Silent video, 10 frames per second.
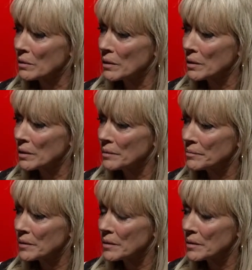a,
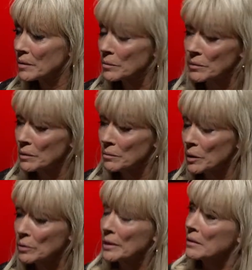a
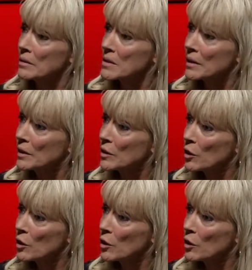building at Second and